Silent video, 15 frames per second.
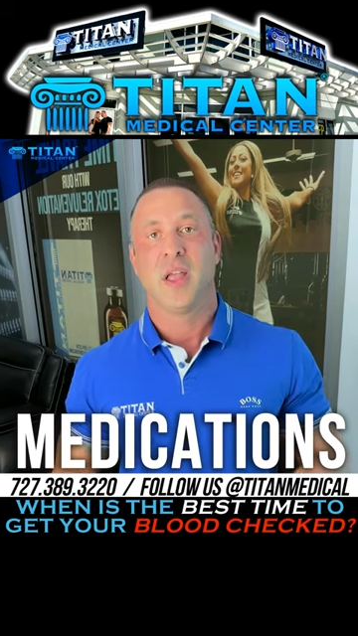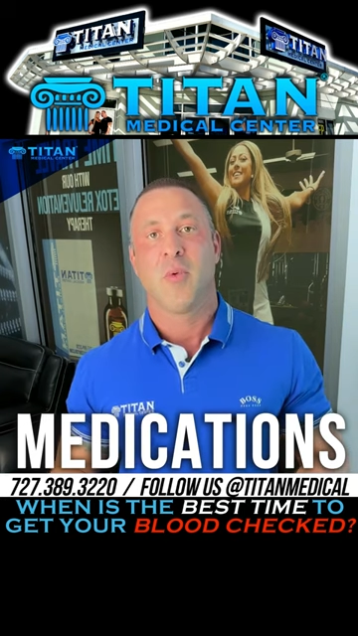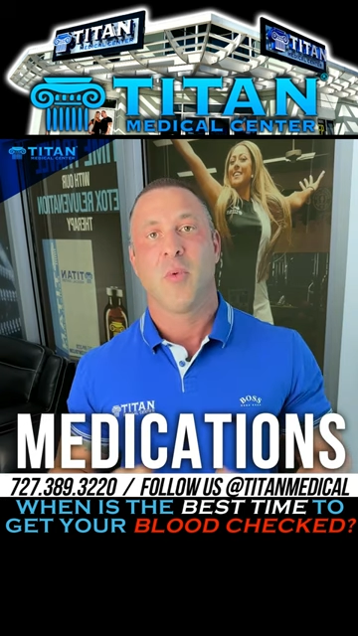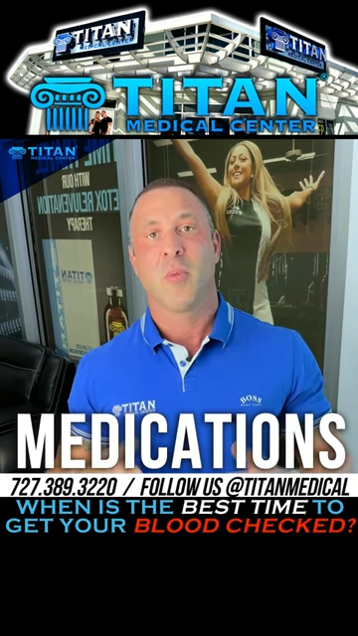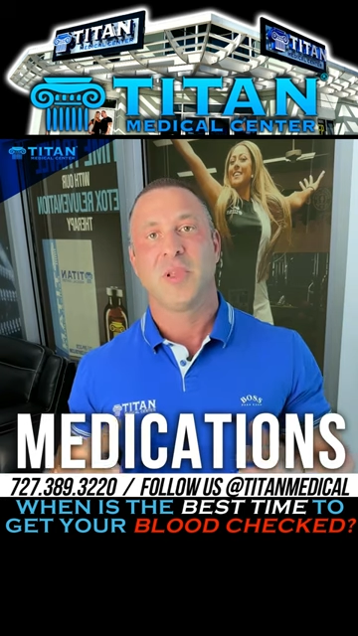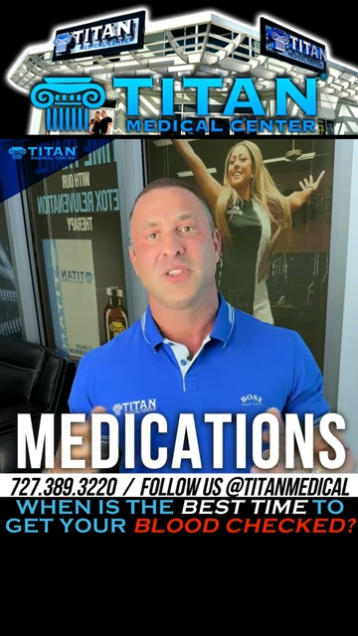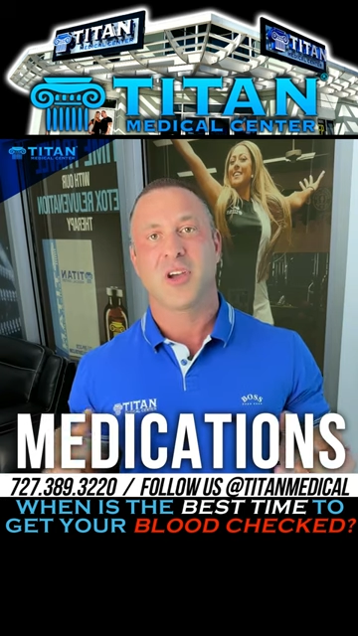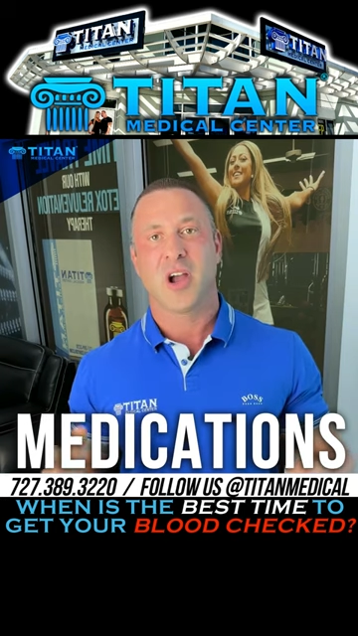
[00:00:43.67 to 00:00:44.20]

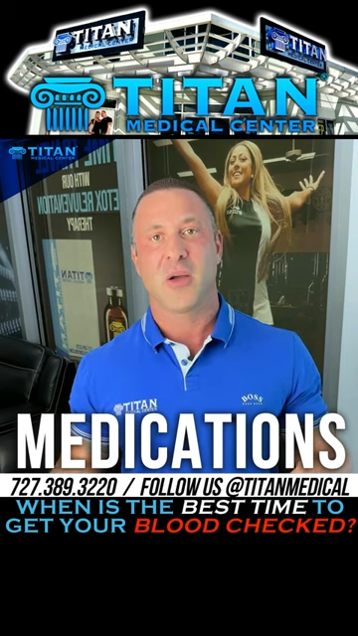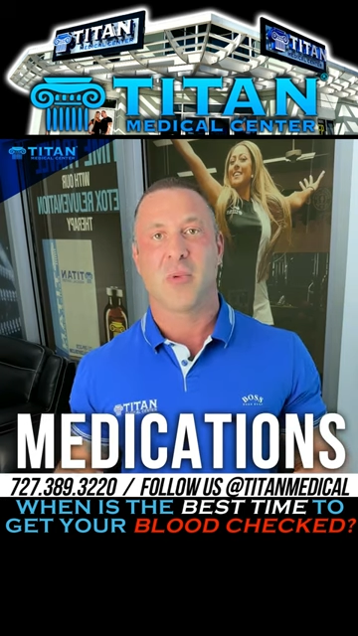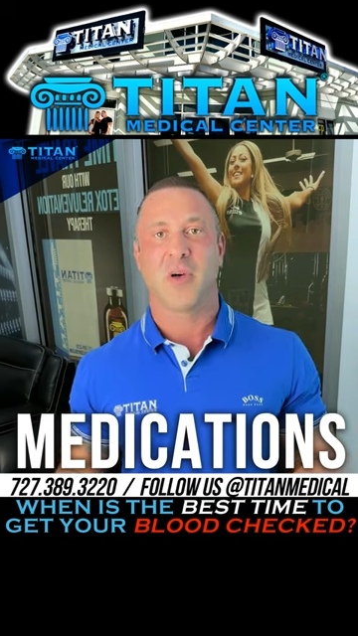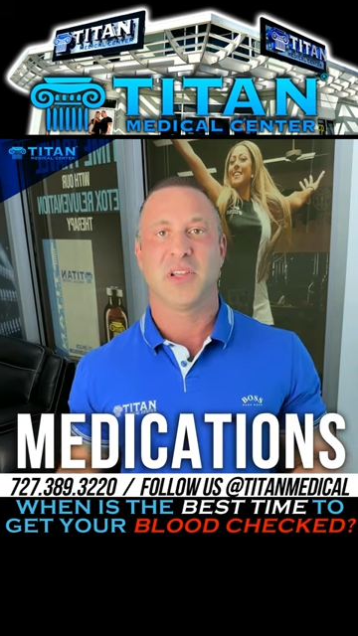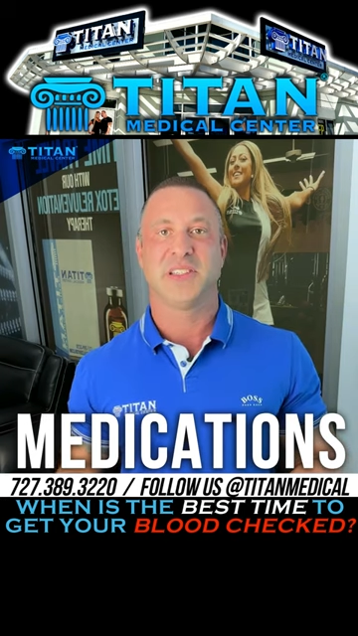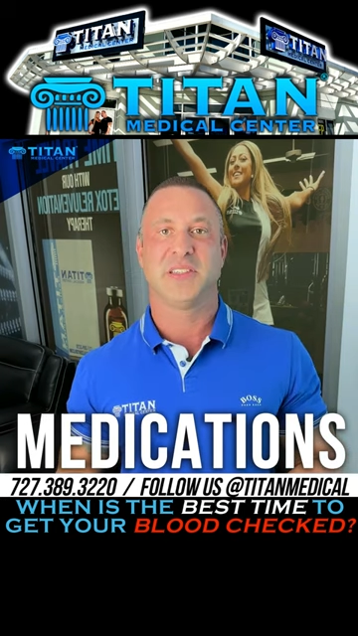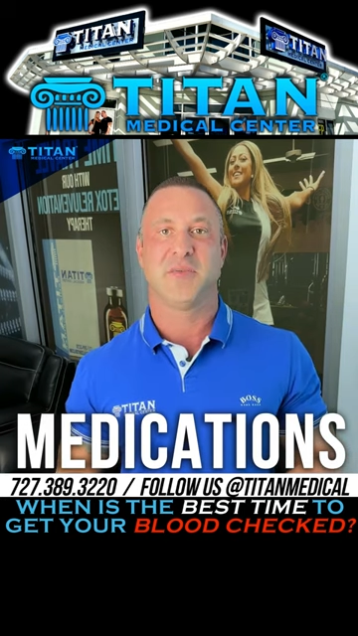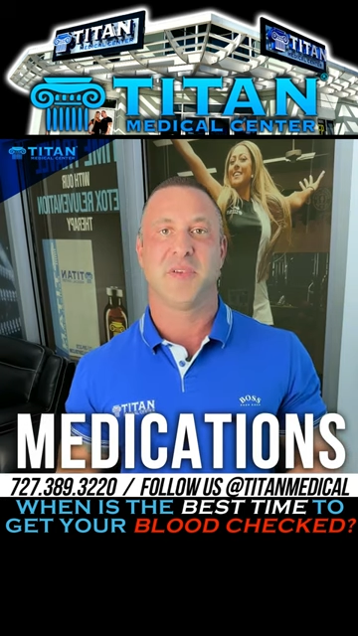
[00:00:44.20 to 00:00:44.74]
When we talk about
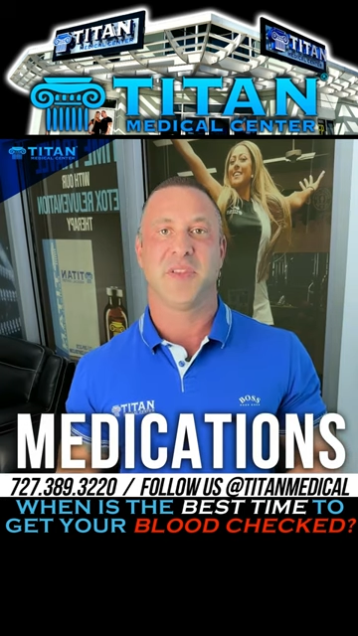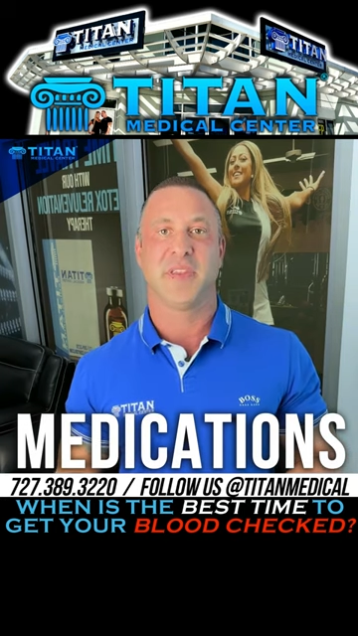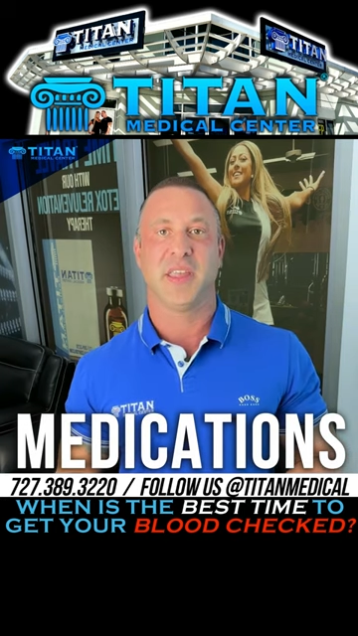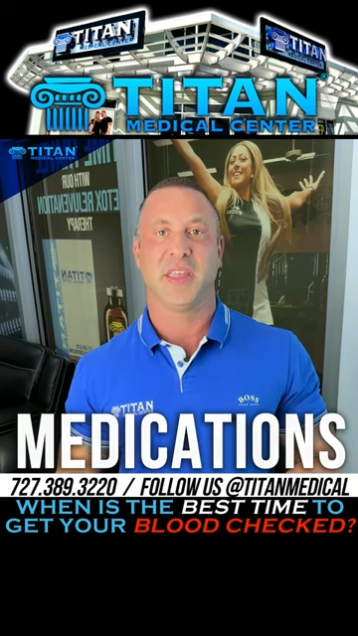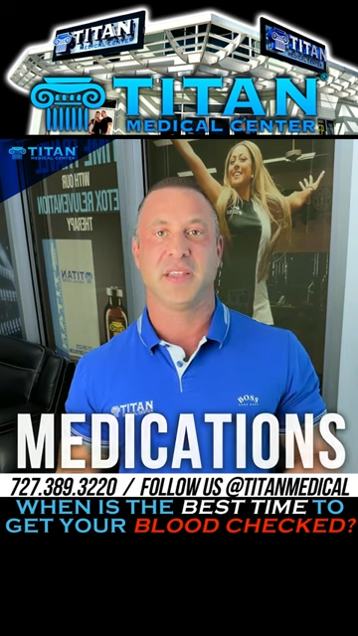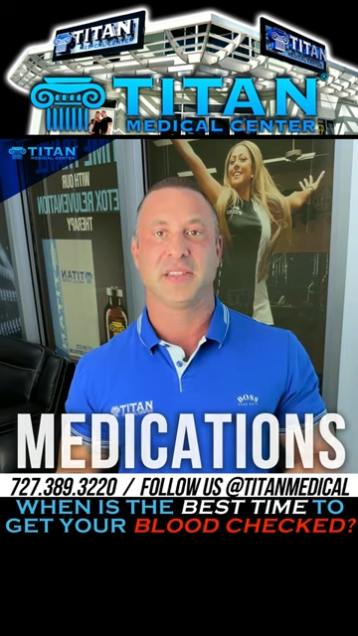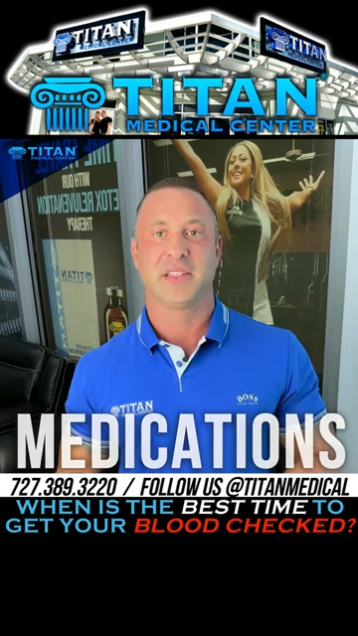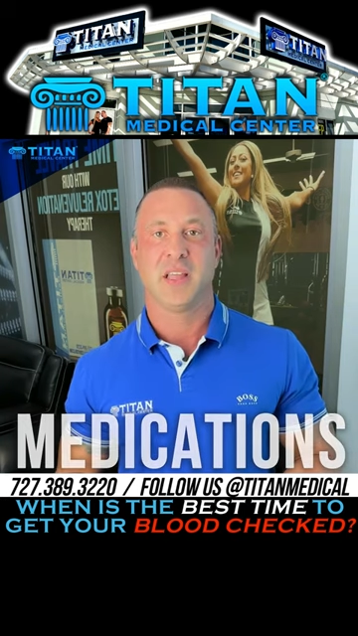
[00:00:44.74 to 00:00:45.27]
these different
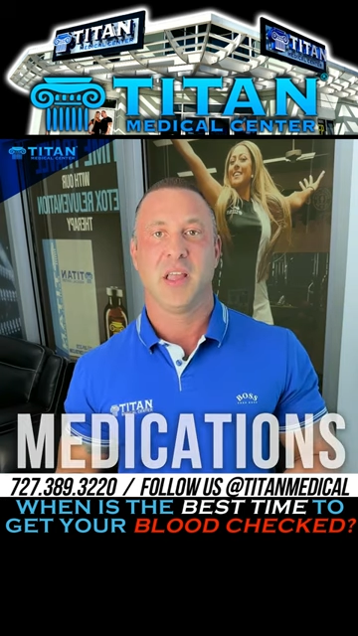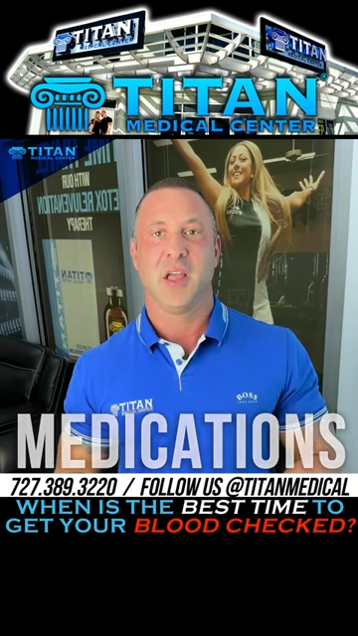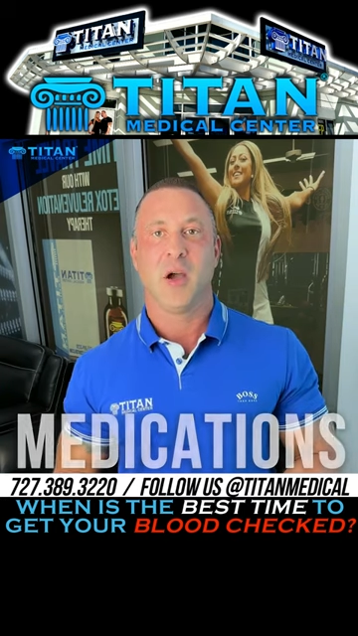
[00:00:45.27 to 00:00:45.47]
things,